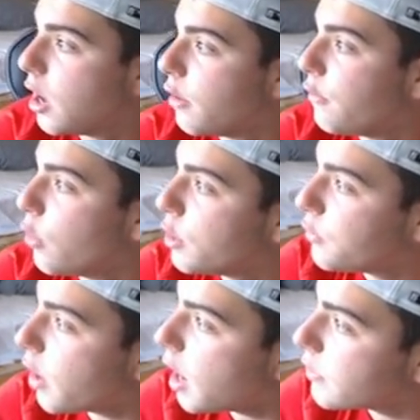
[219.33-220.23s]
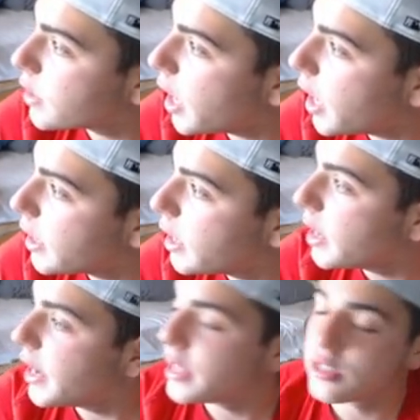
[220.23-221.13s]
45K,
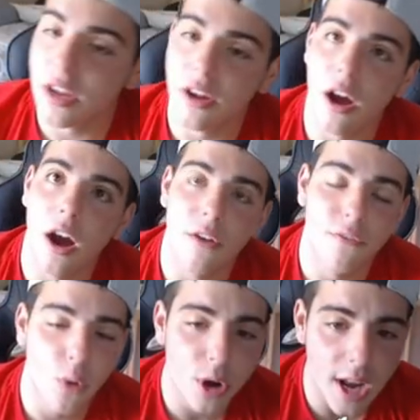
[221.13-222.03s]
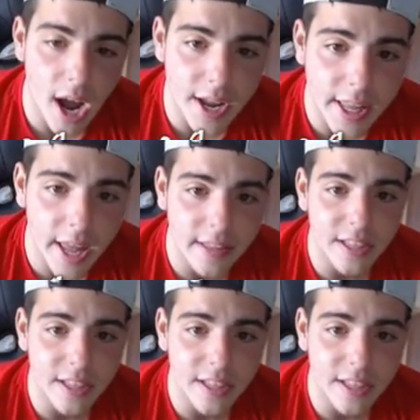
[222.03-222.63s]
it's uh, 49K.